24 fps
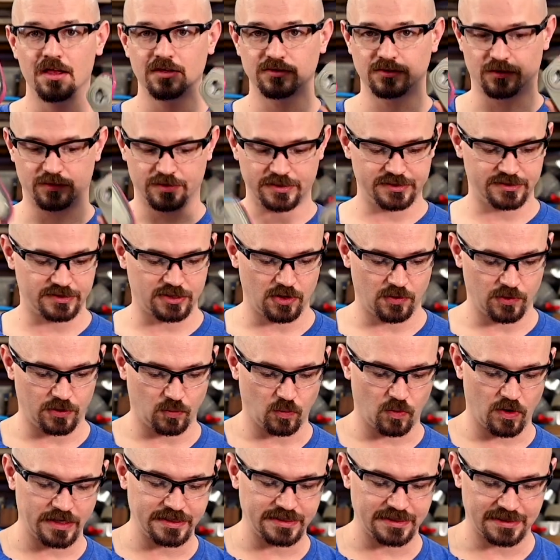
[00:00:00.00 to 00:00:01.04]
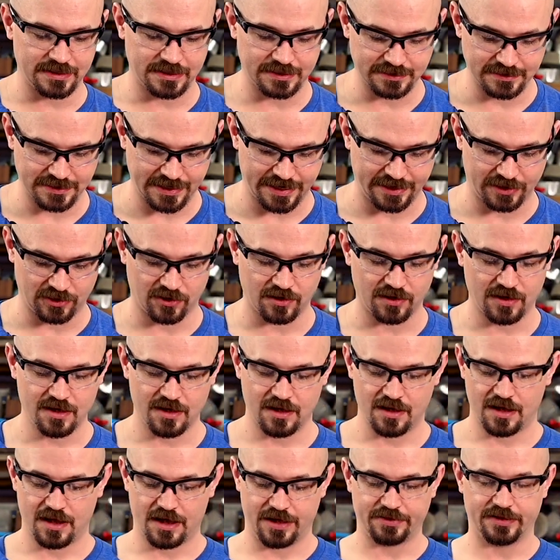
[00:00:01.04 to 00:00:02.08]
So these go in one container
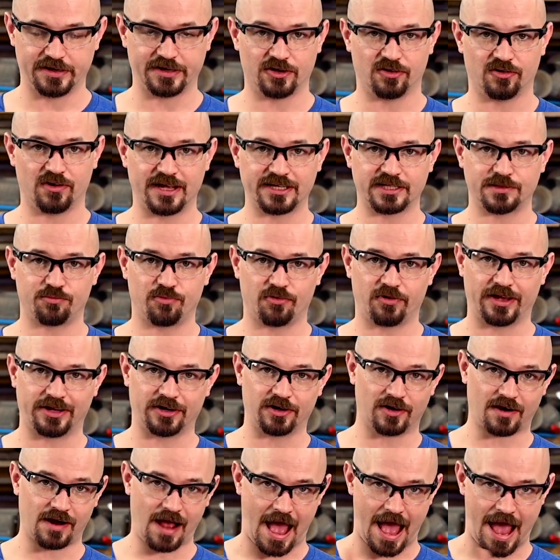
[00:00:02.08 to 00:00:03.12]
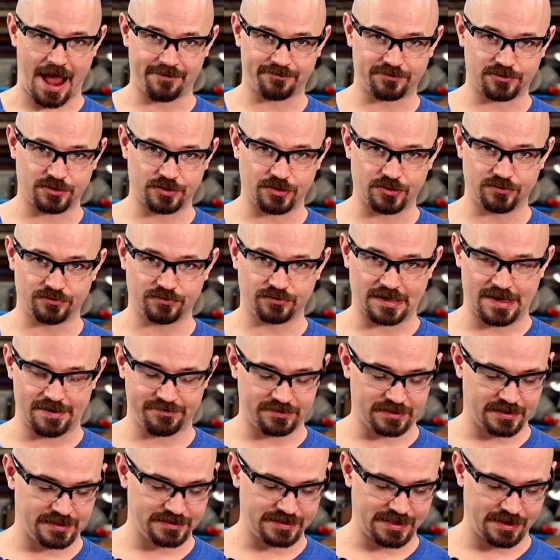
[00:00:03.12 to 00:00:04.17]
and then your respirator, after you've left
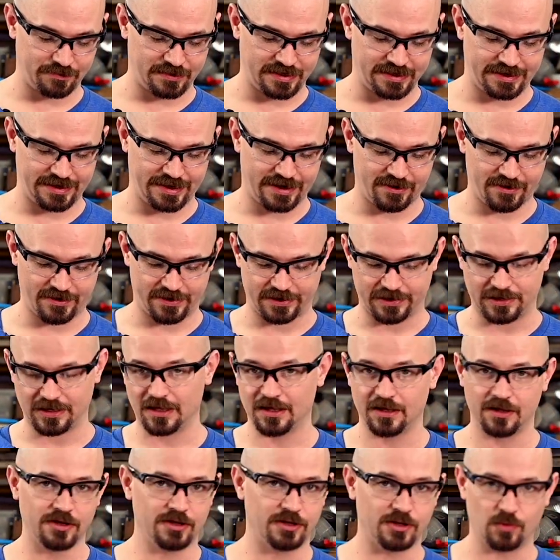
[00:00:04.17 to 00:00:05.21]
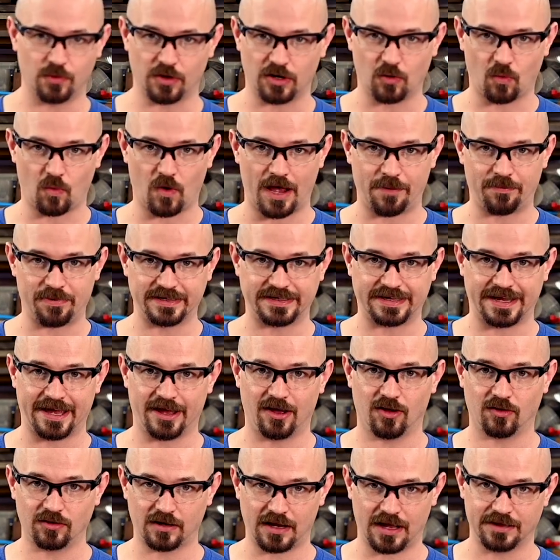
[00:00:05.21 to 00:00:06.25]
the contaminated area, you want to wipe it
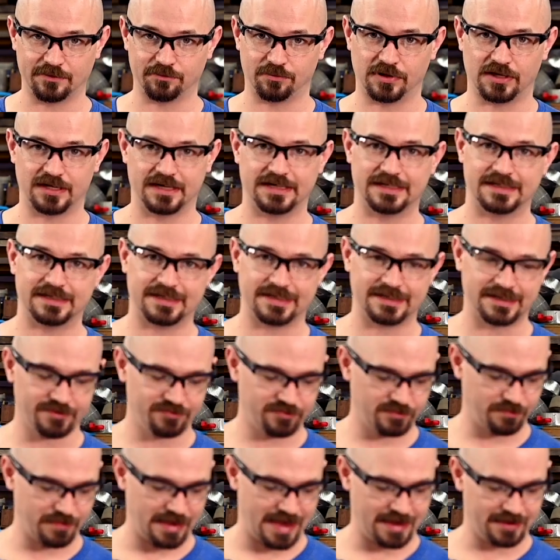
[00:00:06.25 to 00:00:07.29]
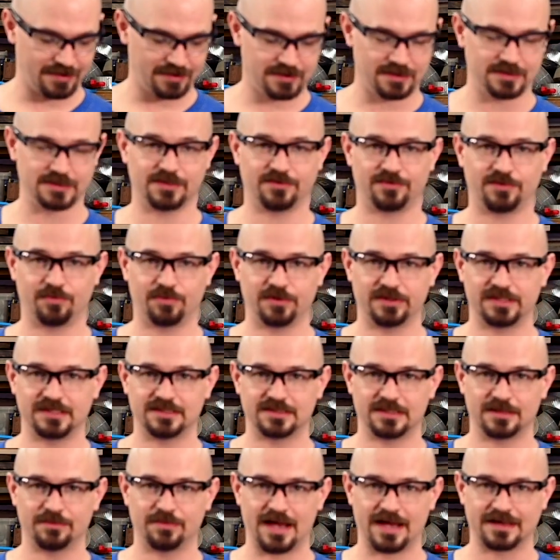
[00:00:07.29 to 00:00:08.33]
down and put it in a different bag because if you put
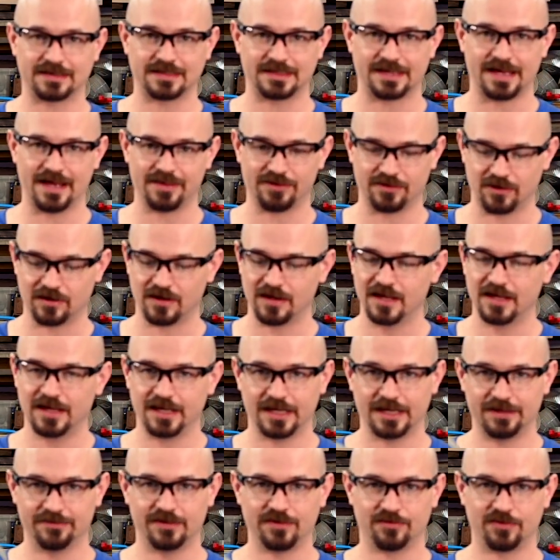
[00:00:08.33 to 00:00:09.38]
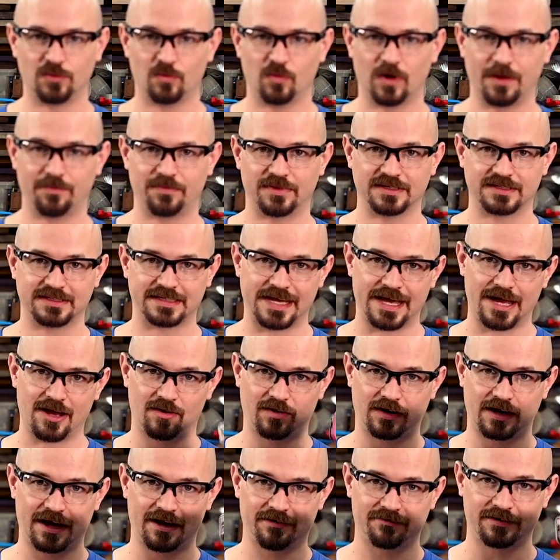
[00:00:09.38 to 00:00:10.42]
these in the bag together, even if you wipe this
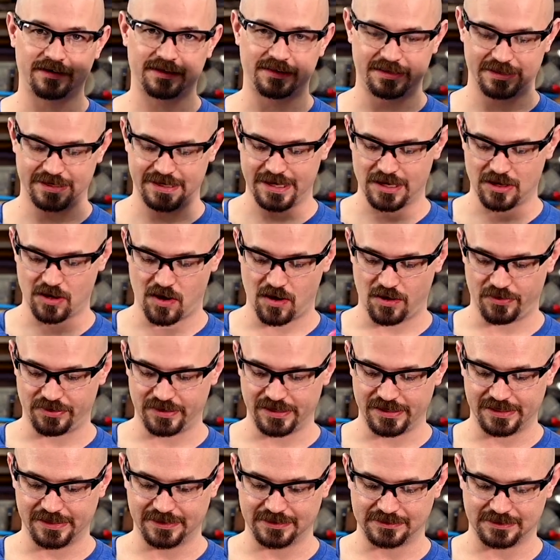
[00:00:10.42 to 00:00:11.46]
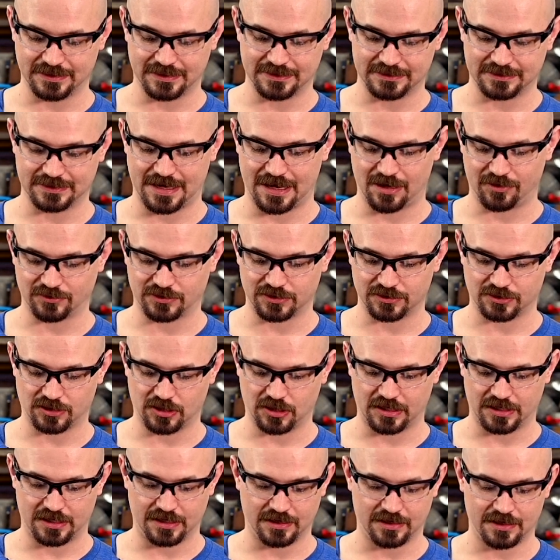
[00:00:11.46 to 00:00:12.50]
down, everything on these is now just
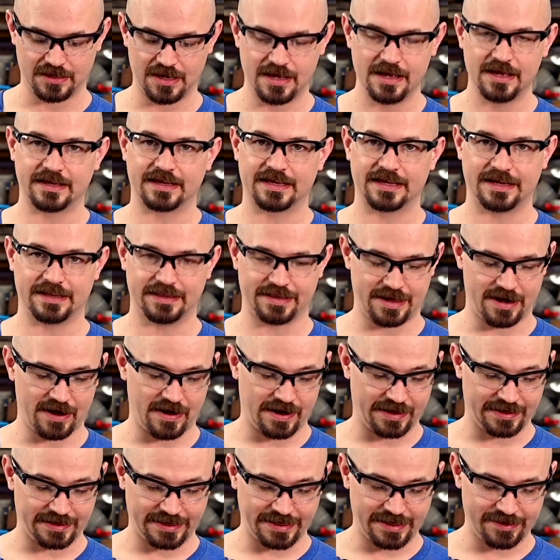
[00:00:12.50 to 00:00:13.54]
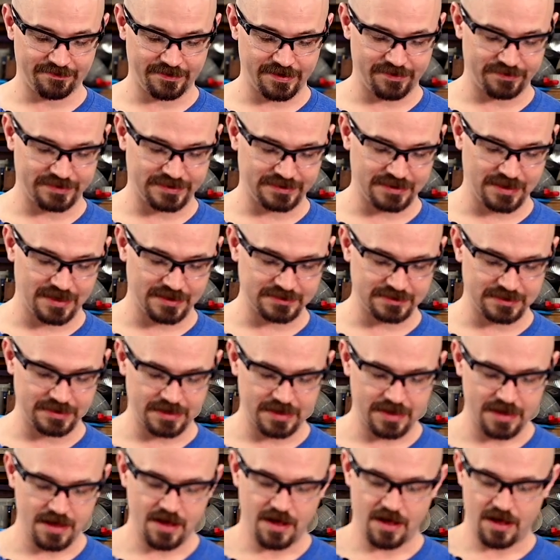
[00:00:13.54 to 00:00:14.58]
going to get in there. And even if it doesn't,
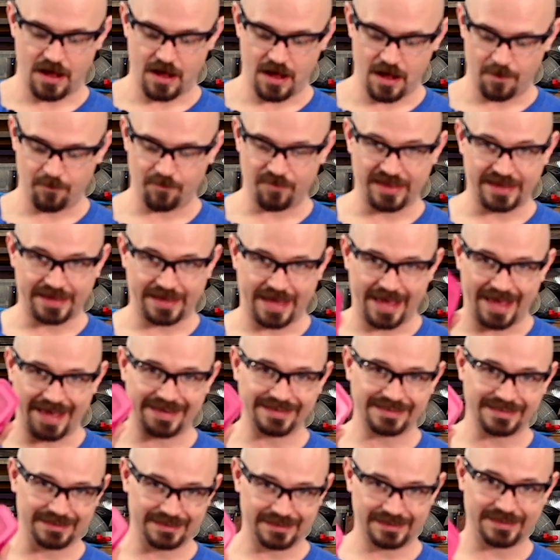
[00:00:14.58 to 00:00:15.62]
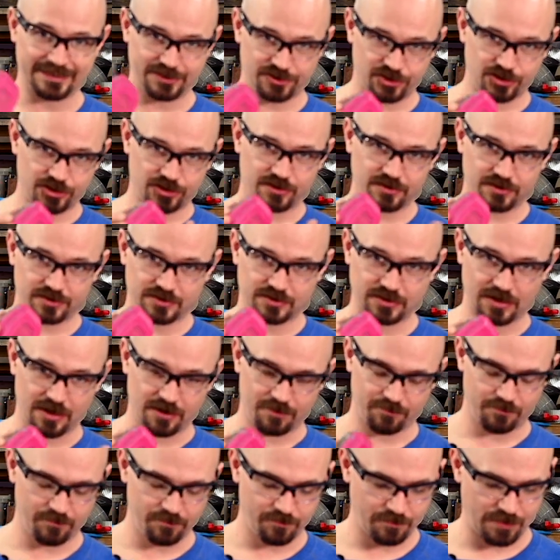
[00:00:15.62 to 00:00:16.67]
um, they can leach
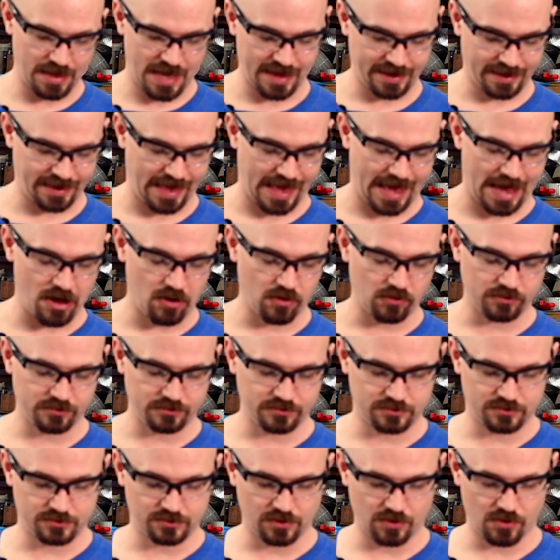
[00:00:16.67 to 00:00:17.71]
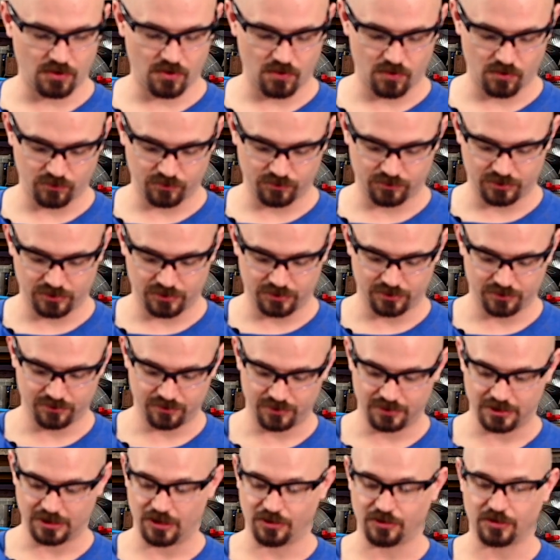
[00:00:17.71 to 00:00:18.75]
some back out. So,
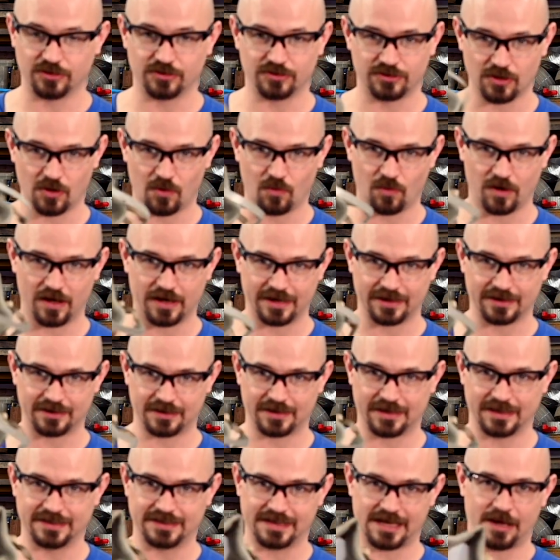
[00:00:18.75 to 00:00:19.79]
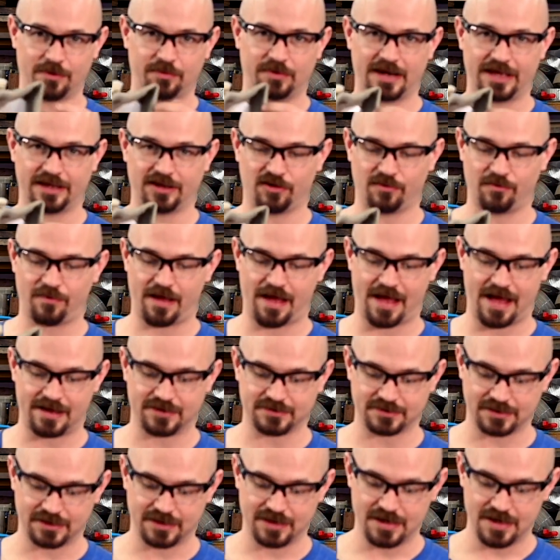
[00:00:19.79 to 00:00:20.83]
you know, you don't want to contaminate your
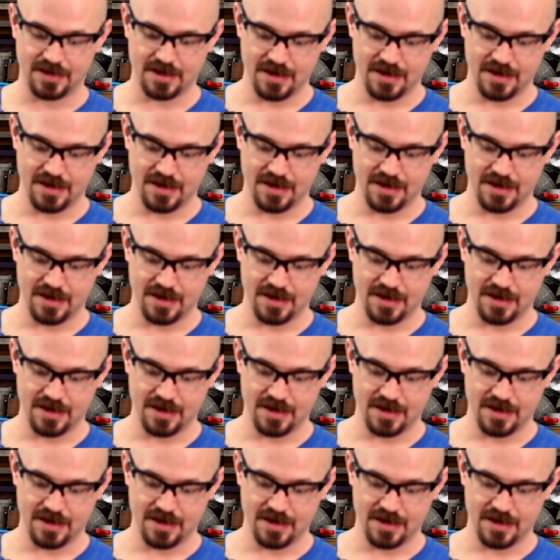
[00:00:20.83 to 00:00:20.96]
mask.